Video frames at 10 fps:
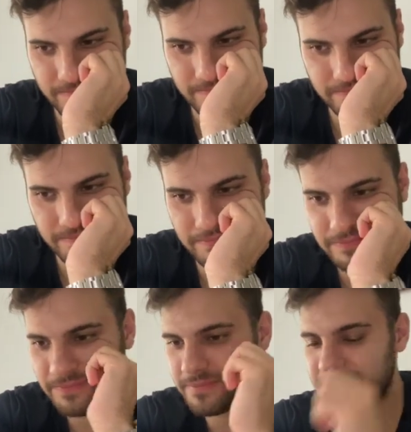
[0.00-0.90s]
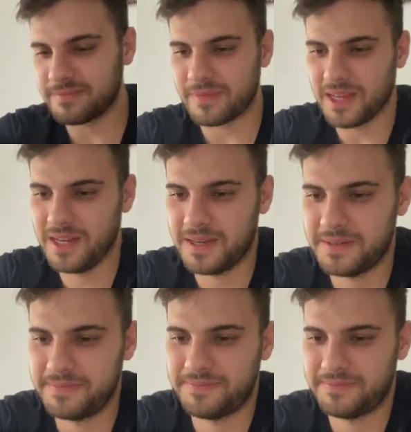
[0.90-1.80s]
I always heard that
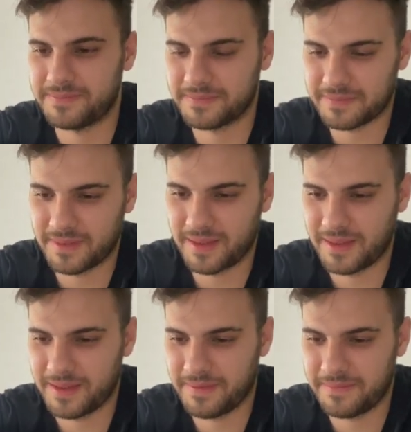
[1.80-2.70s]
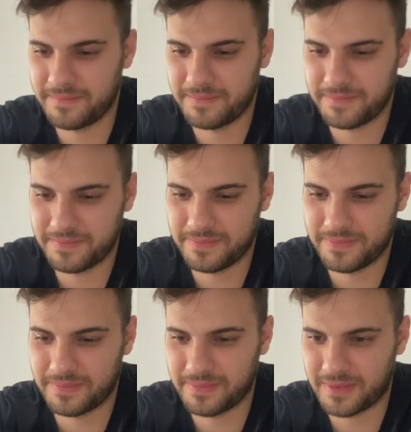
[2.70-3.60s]
his herb was top shelf.
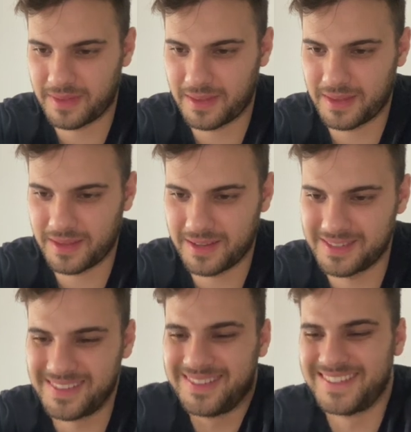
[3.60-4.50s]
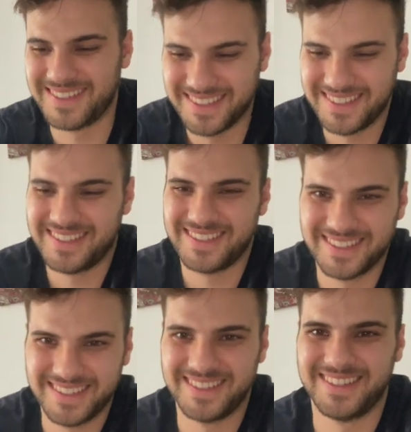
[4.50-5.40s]
Lord, I
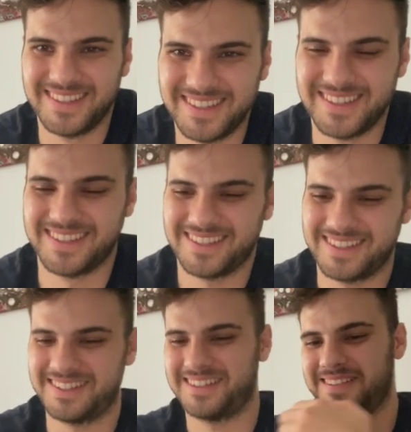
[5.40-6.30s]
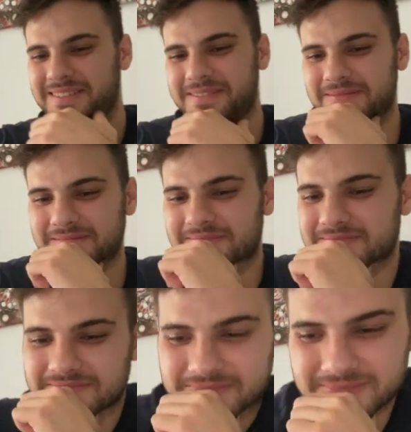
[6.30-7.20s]
just could not wait to find
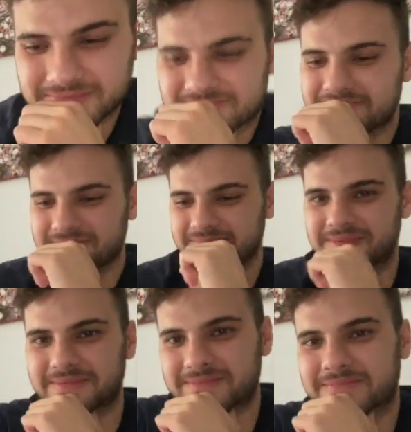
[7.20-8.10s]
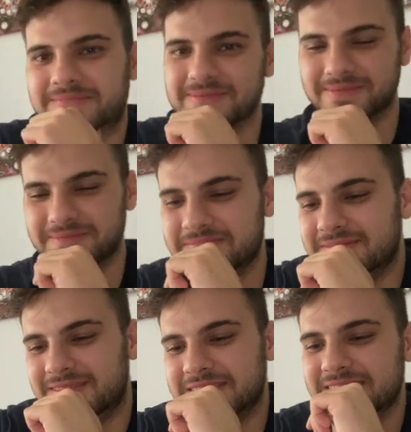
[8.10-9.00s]
out for myself.
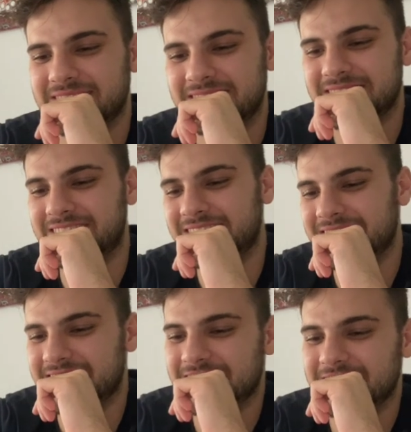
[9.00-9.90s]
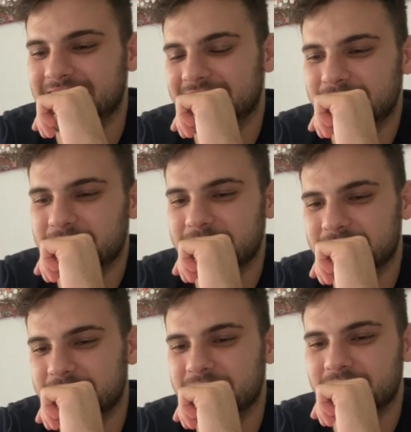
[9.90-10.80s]
Well, don't knock
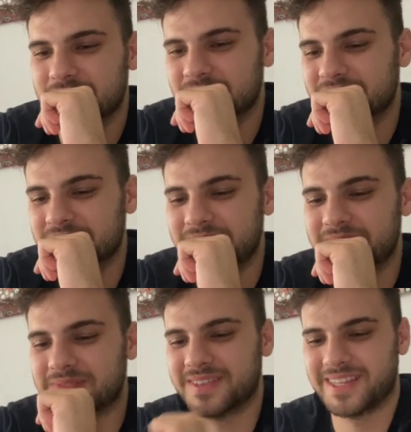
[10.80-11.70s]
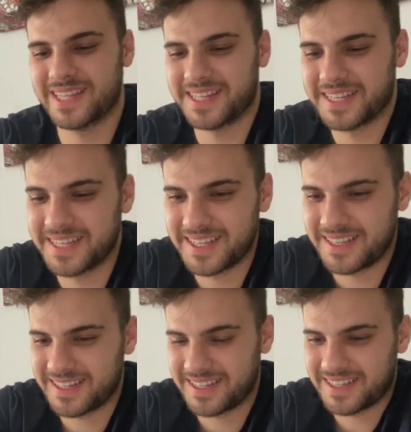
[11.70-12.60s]
it till you tried it.
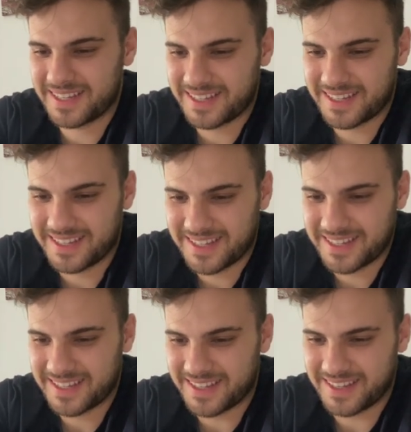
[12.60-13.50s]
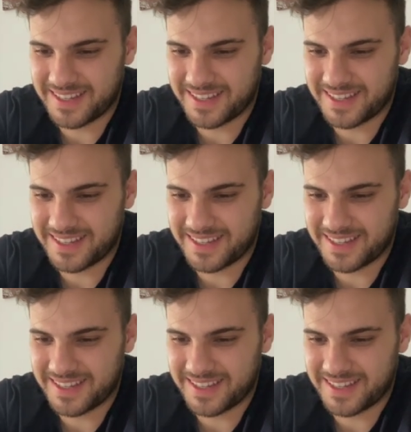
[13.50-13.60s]
I've tried it,